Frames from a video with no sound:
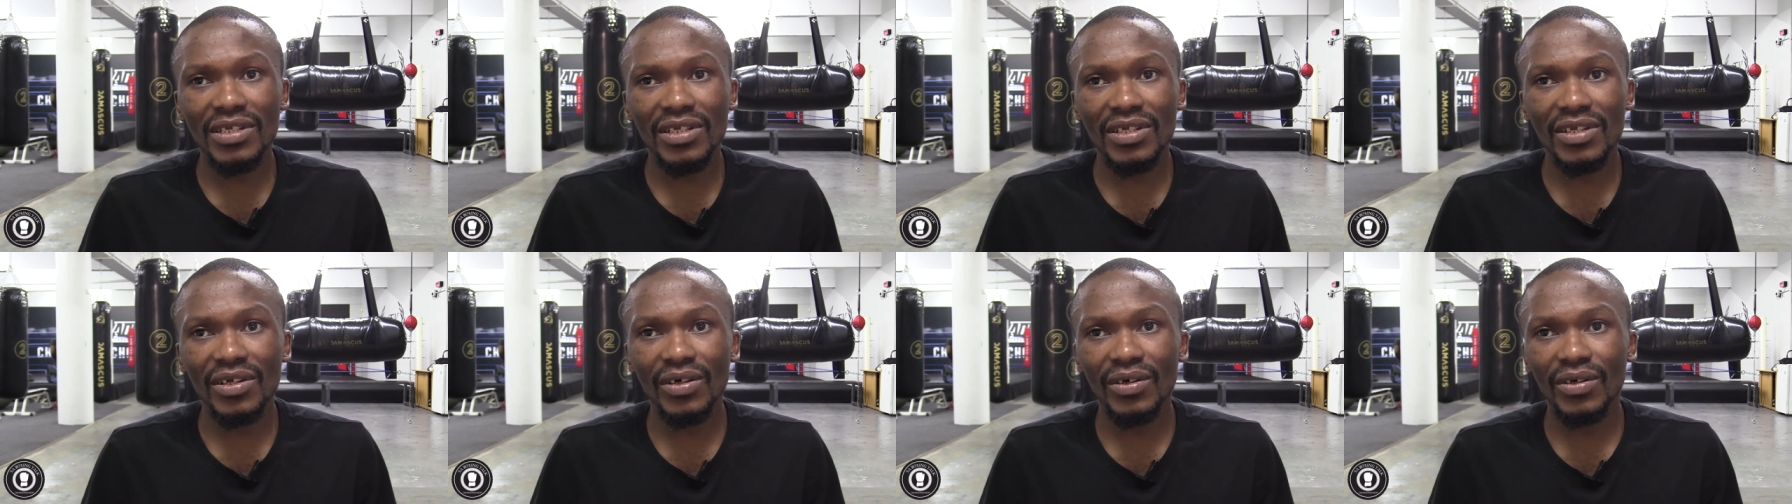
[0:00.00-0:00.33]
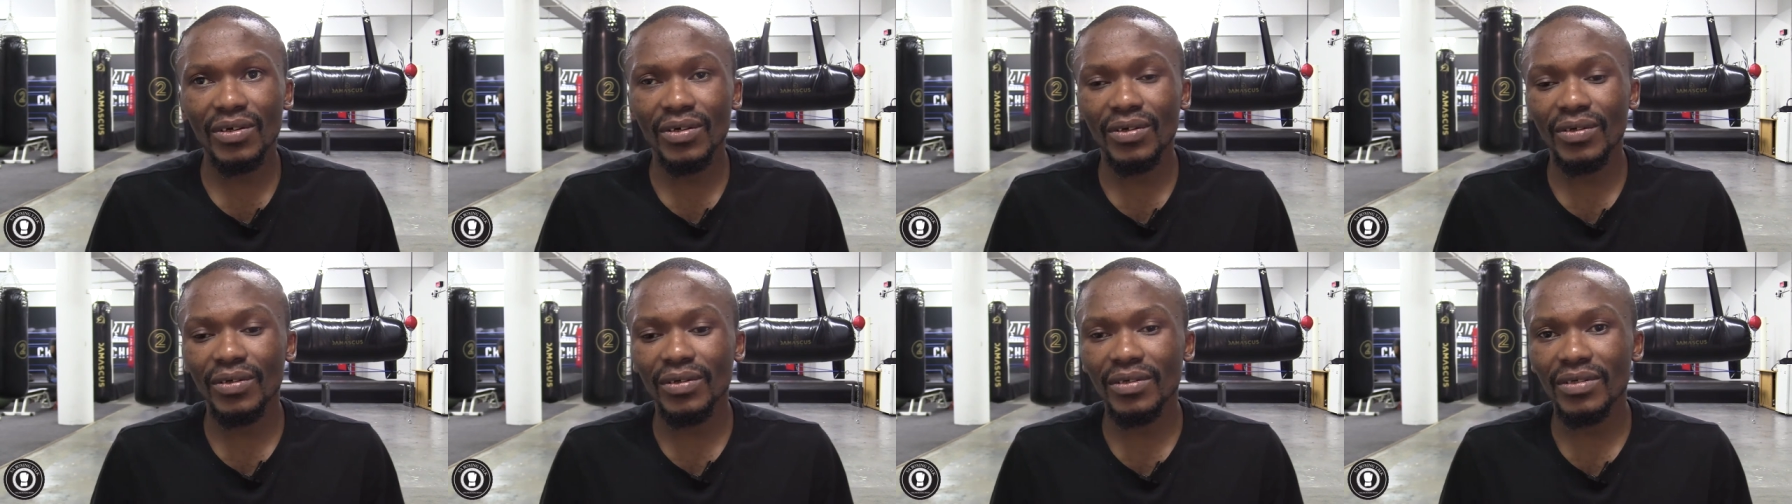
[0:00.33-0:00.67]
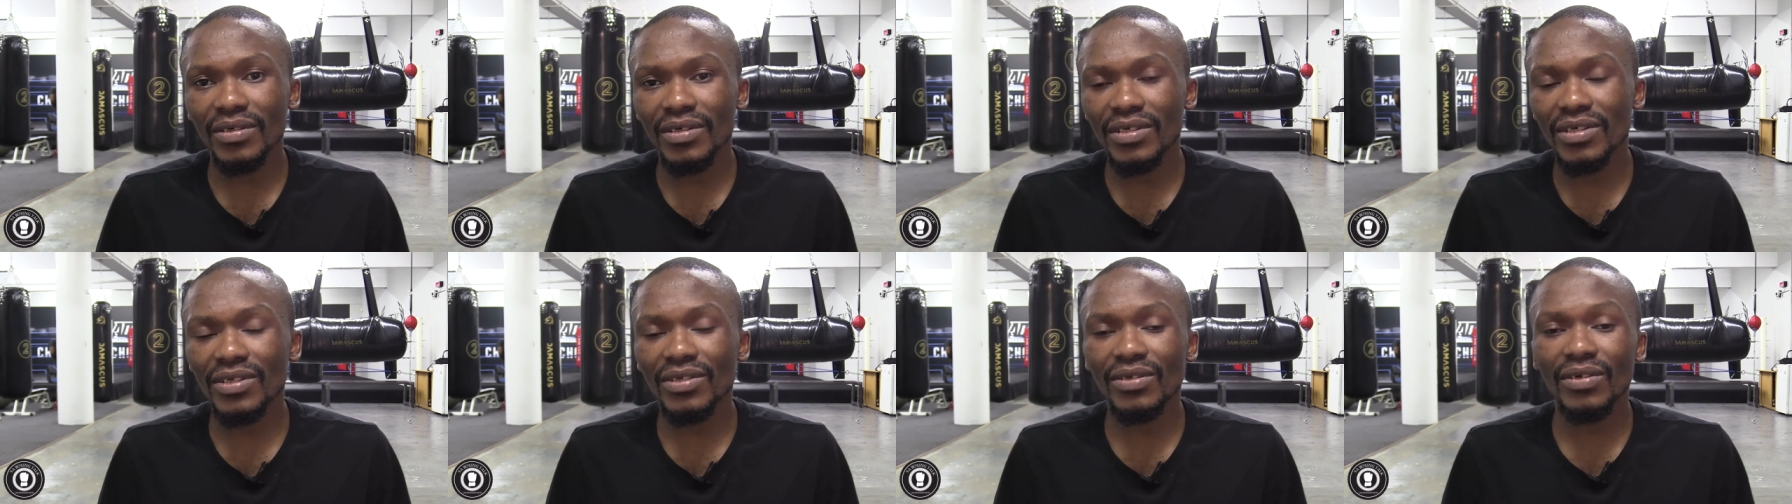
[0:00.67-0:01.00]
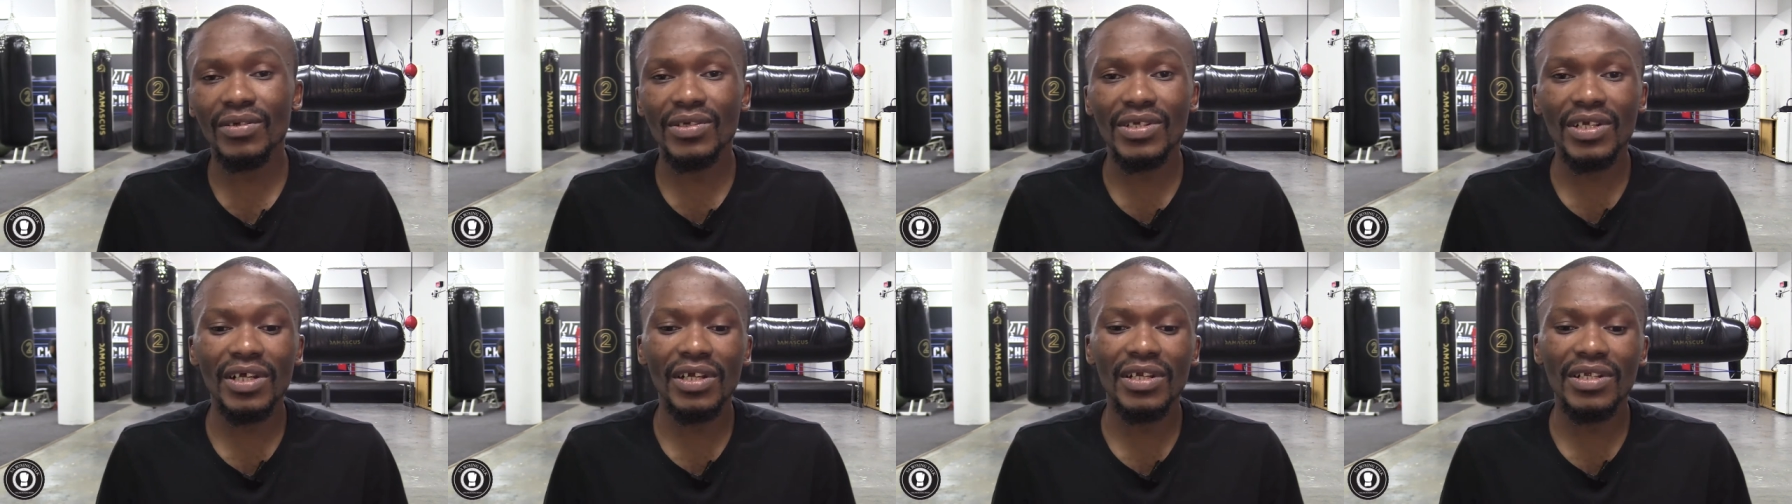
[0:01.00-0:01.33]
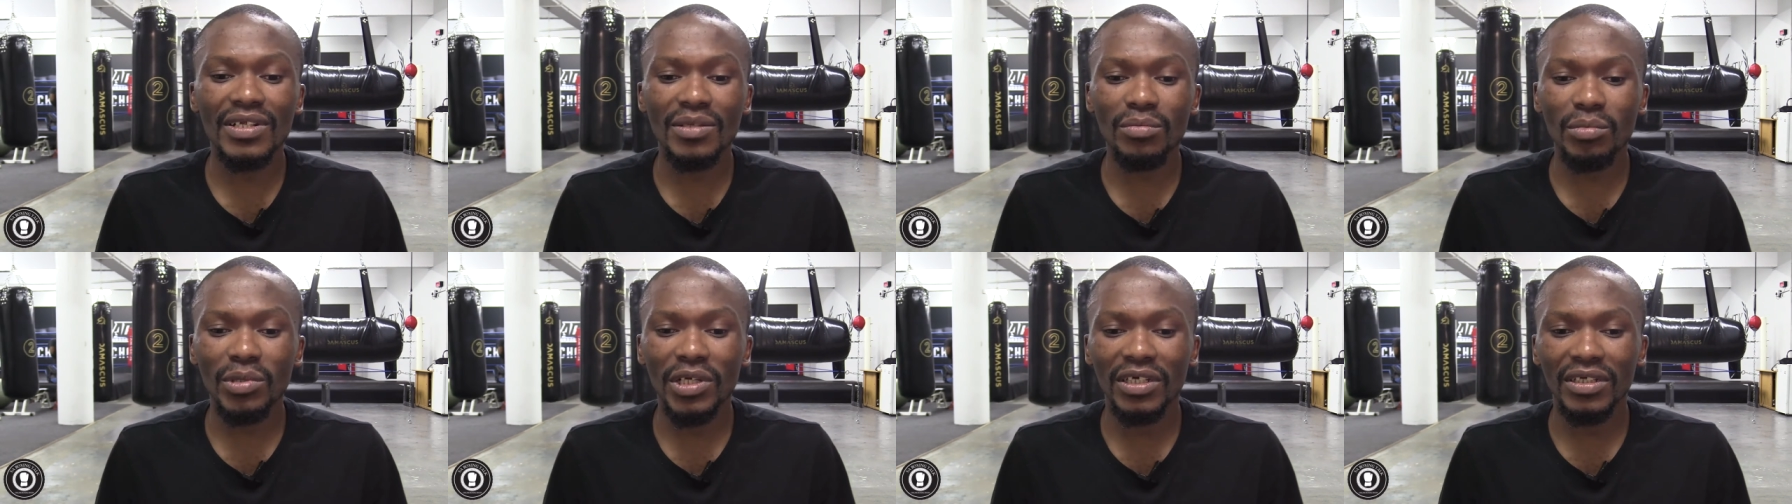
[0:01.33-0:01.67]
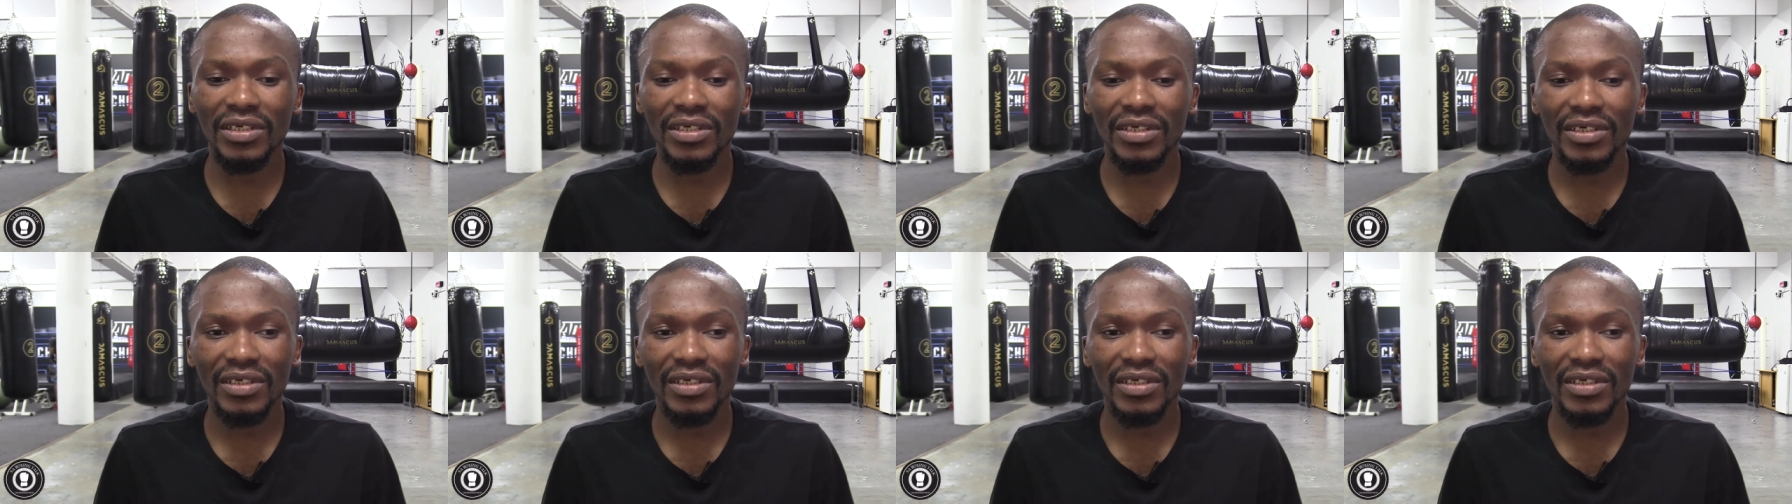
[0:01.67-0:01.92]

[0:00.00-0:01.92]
is no is no child's play.